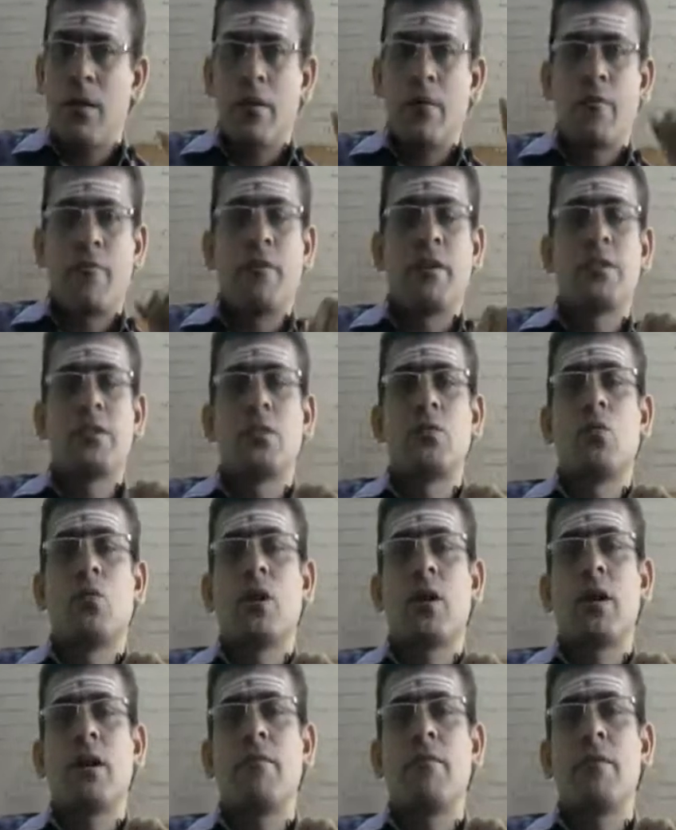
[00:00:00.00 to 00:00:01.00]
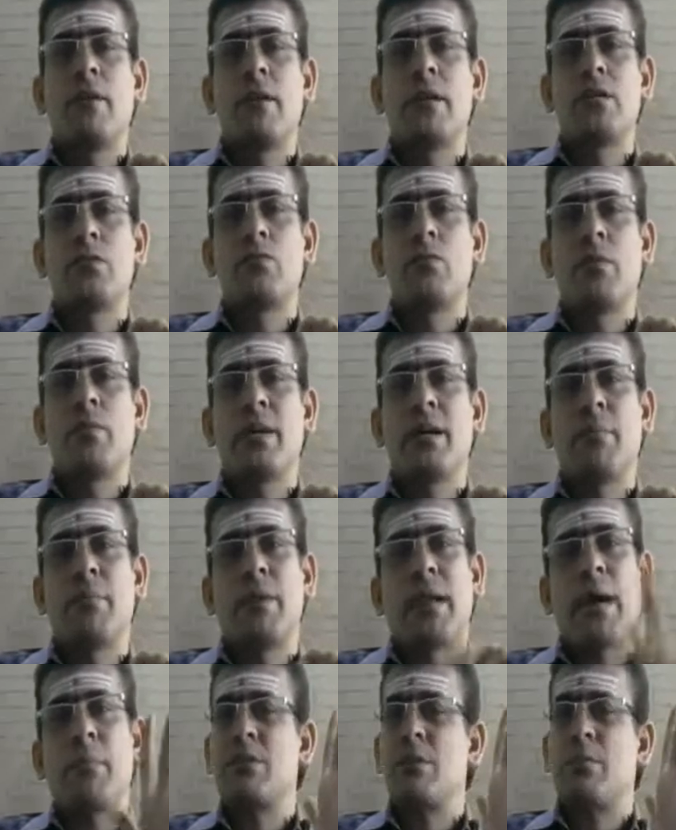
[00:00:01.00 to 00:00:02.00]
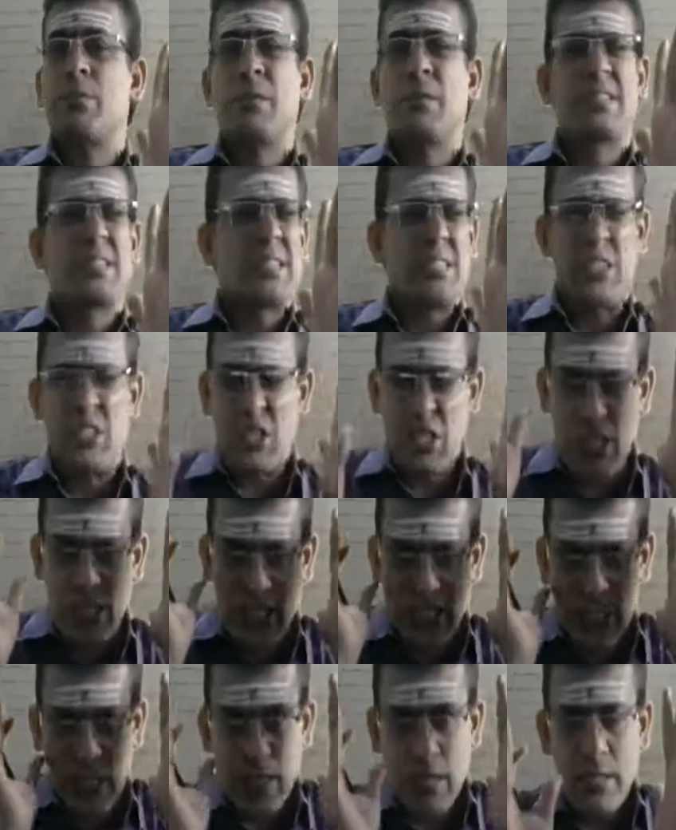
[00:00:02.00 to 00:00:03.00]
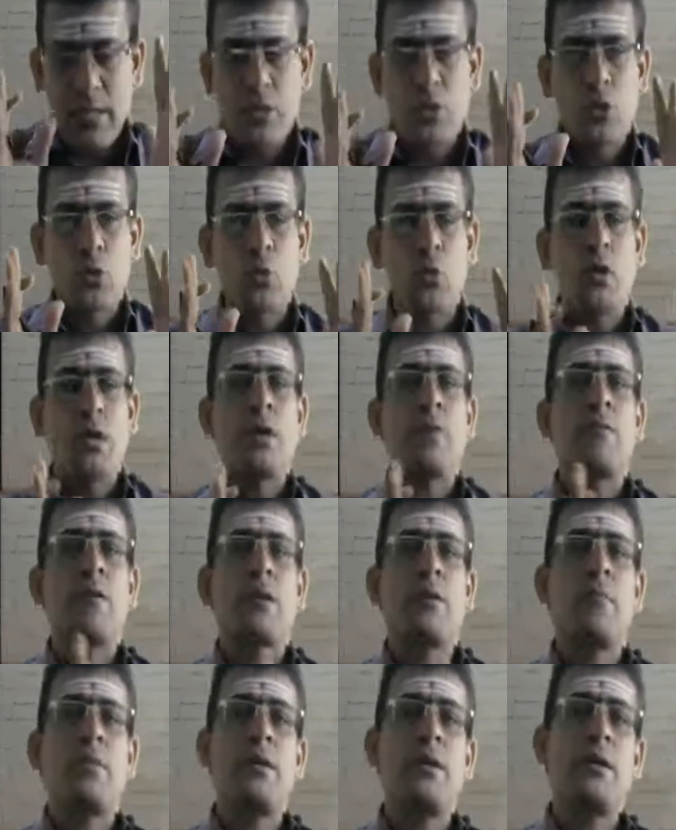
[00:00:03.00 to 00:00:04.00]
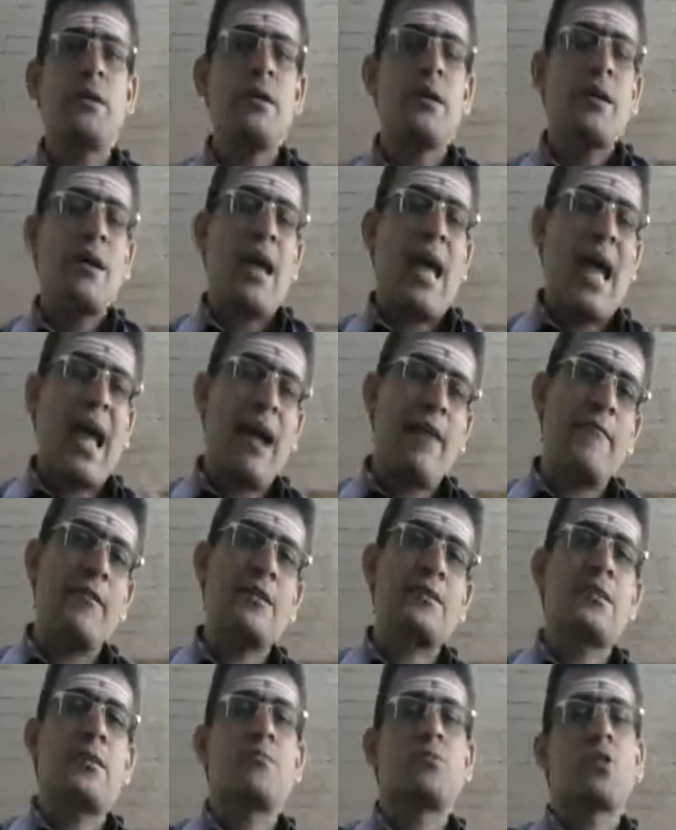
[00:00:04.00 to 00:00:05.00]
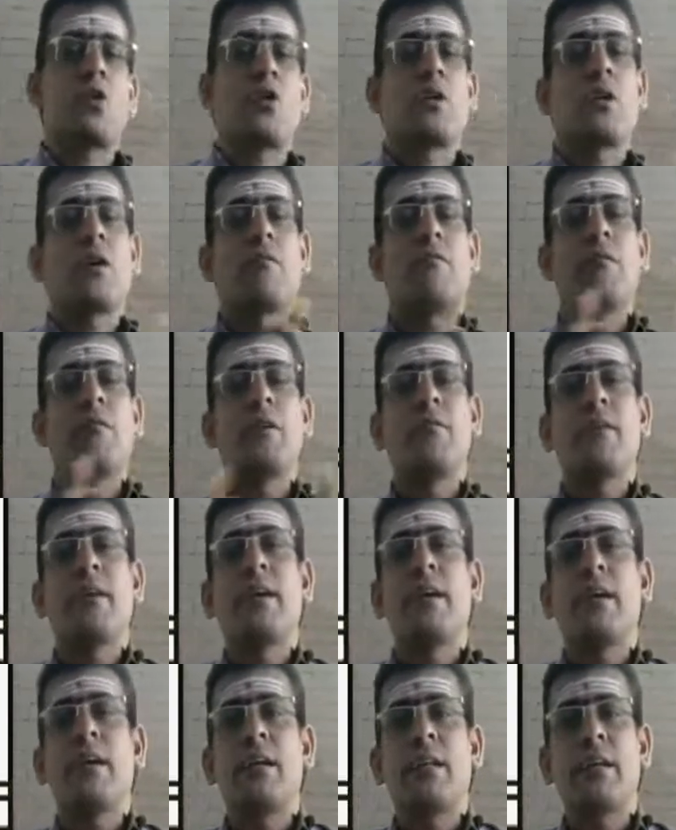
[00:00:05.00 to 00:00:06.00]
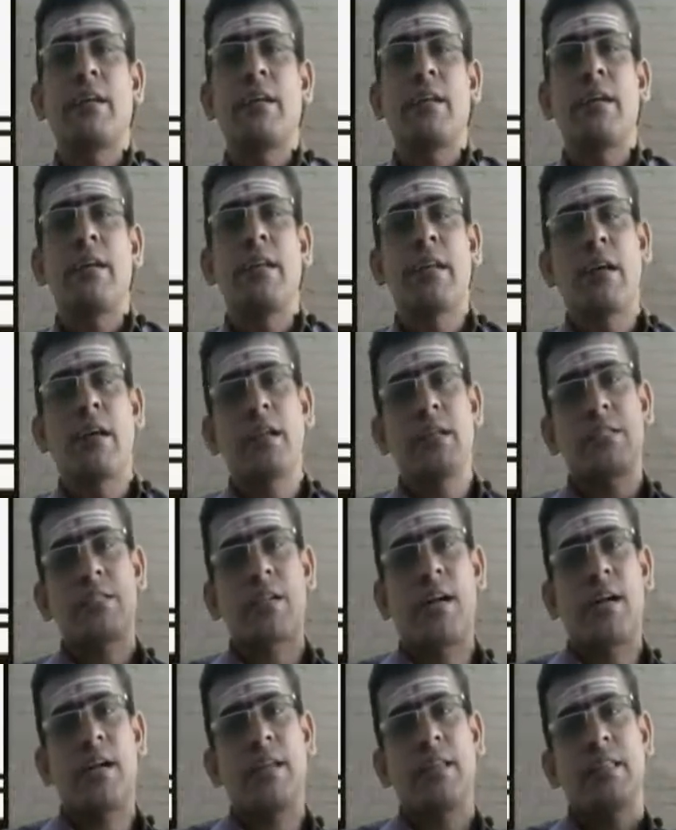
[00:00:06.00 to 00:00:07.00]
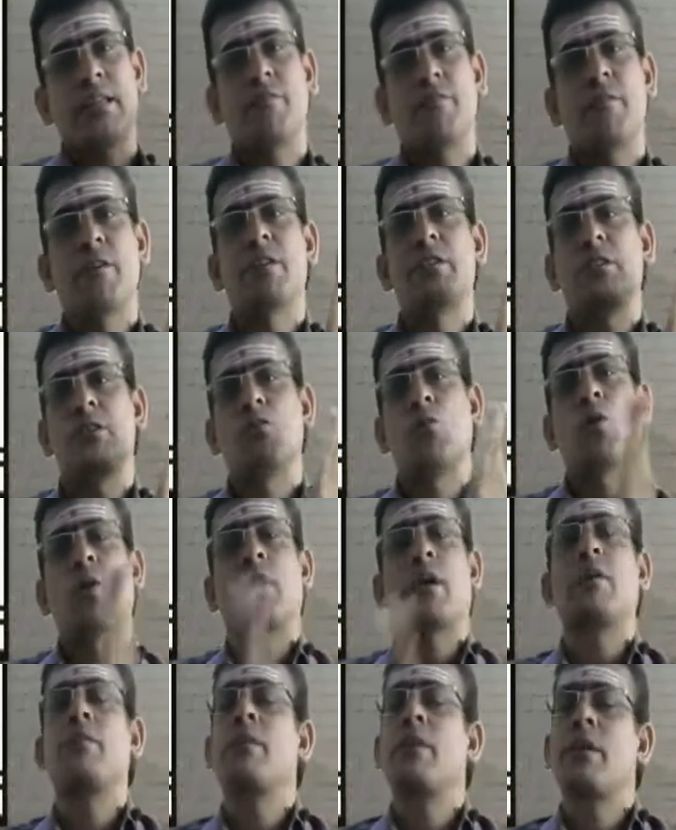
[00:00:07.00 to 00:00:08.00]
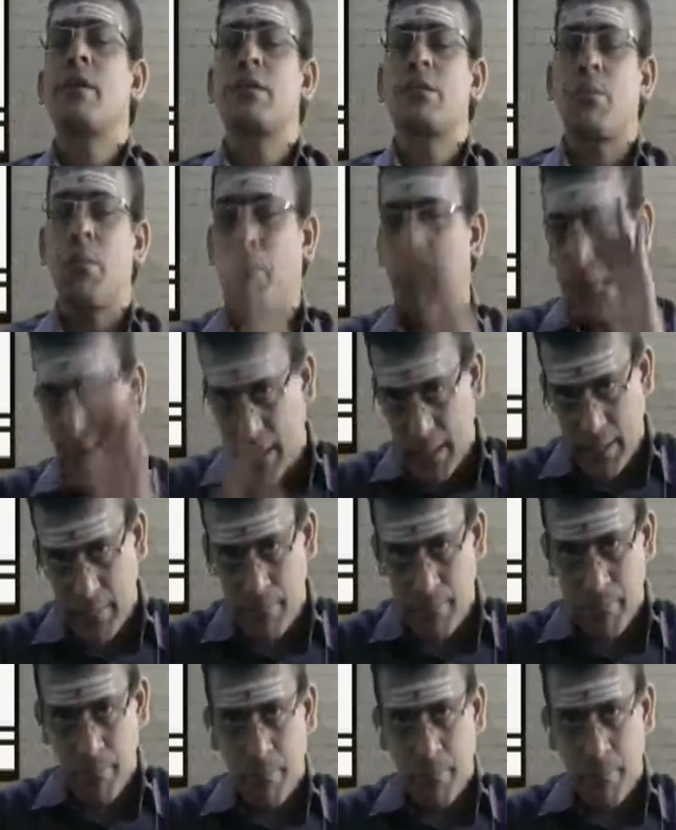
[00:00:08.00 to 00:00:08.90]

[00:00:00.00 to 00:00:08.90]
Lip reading: fixed overhead variance will become damn simple. See, generally student will be having some sort of difficulty in understanding the fixed overhead variance. But